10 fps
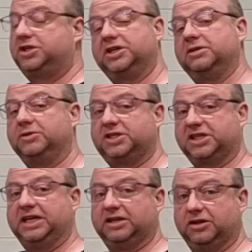You
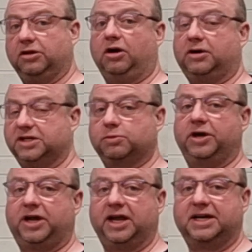see that the lock is
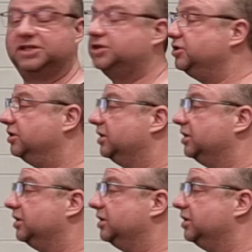working as it should.